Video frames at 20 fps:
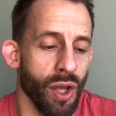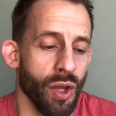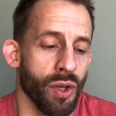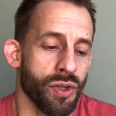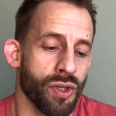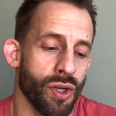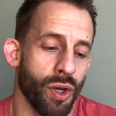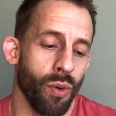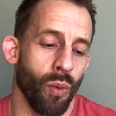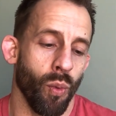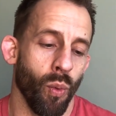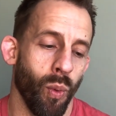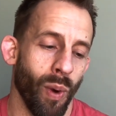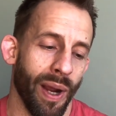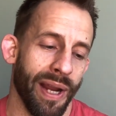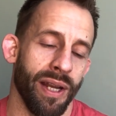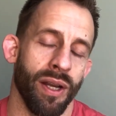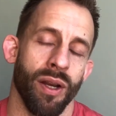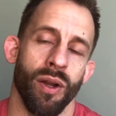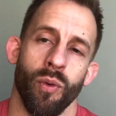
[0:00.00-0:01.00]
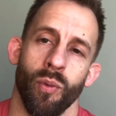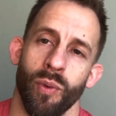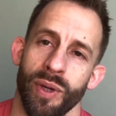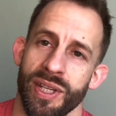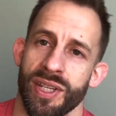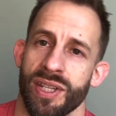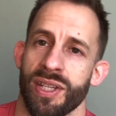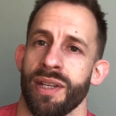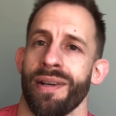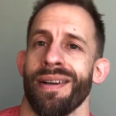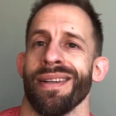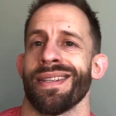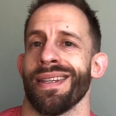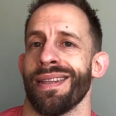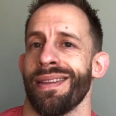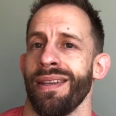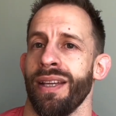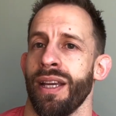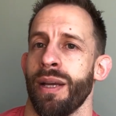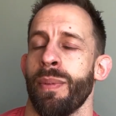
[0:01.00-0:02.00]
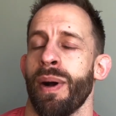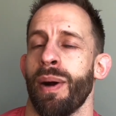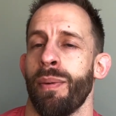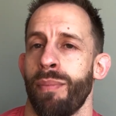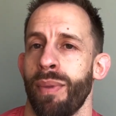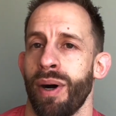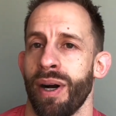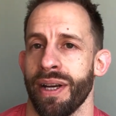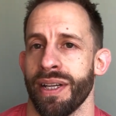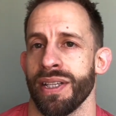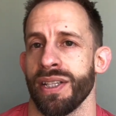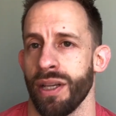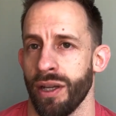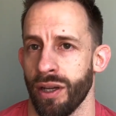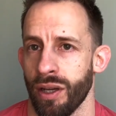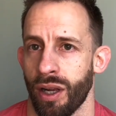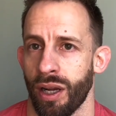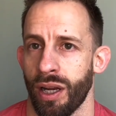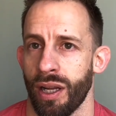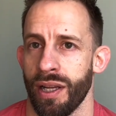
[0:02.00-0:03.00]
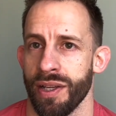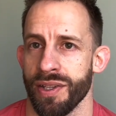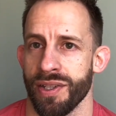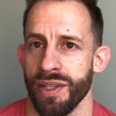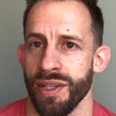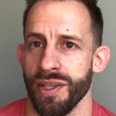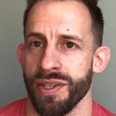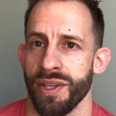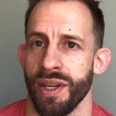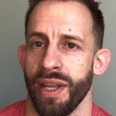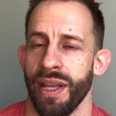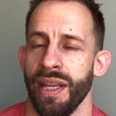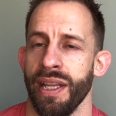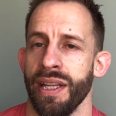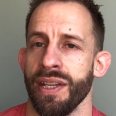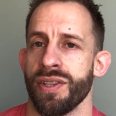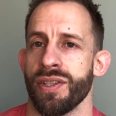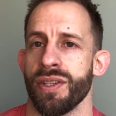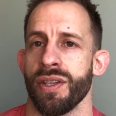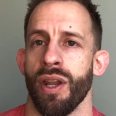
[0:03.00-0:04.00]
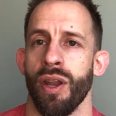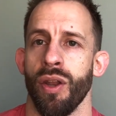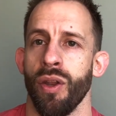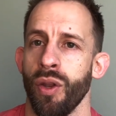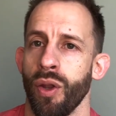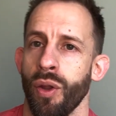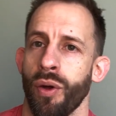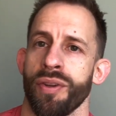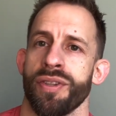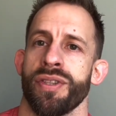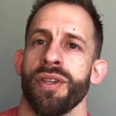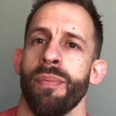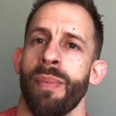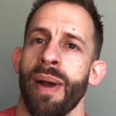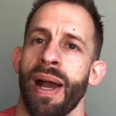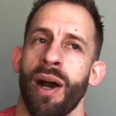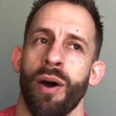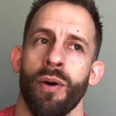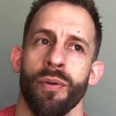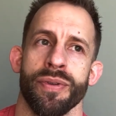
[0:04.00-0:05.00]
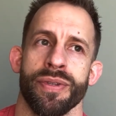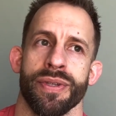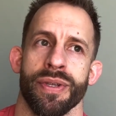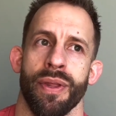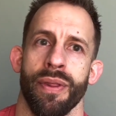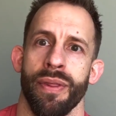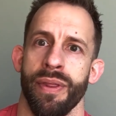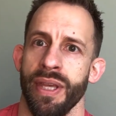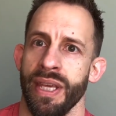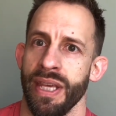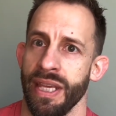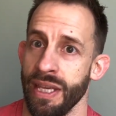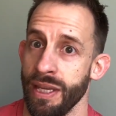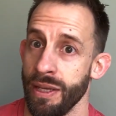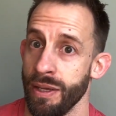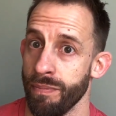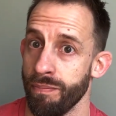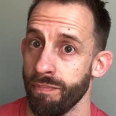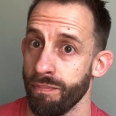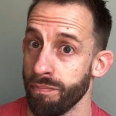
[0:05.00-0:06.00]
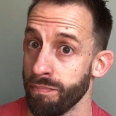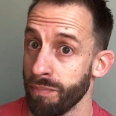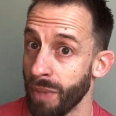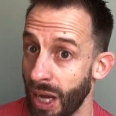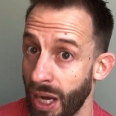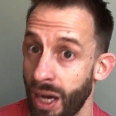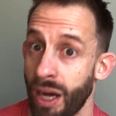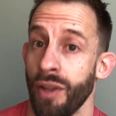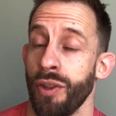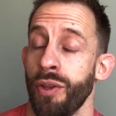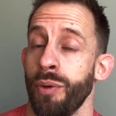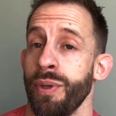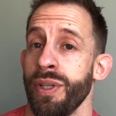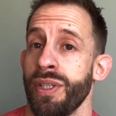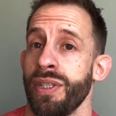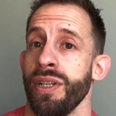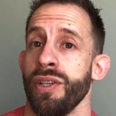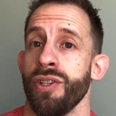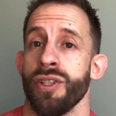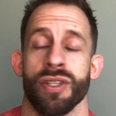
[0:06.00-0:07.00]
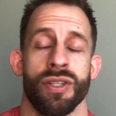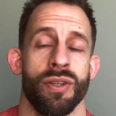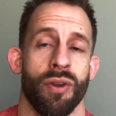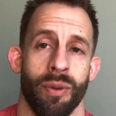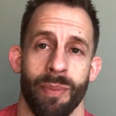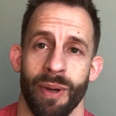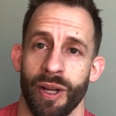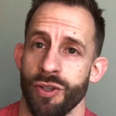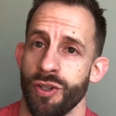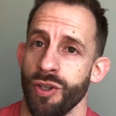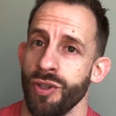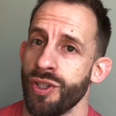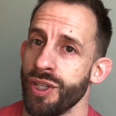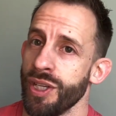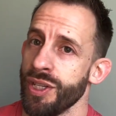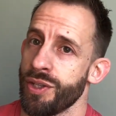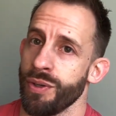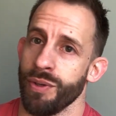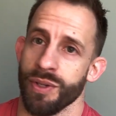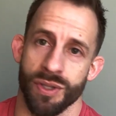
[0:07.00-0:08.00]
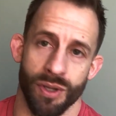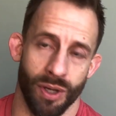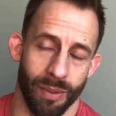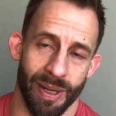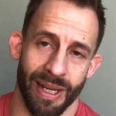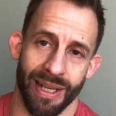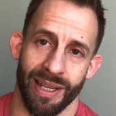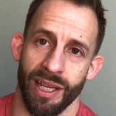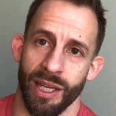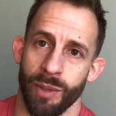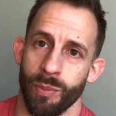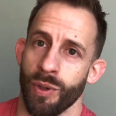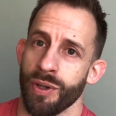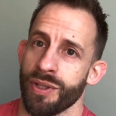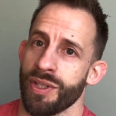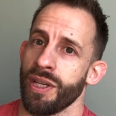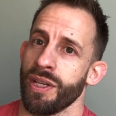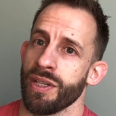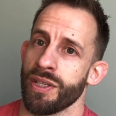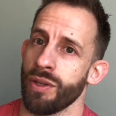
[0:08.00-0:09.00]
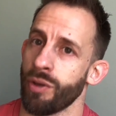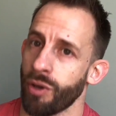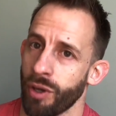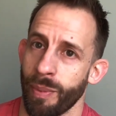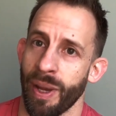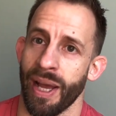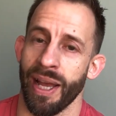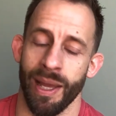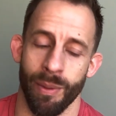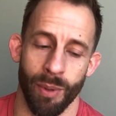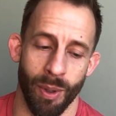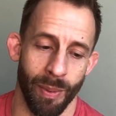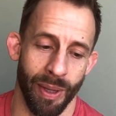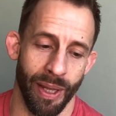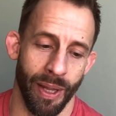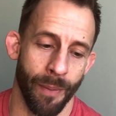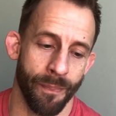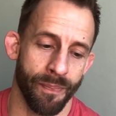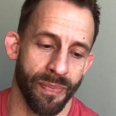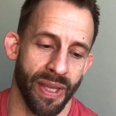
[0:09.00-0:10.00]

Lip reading: So when we start to think about marketing our classes, it's not about the art that we teach. It's not about jiu-jitsu. It's not about kickboxing. It's not about MMA.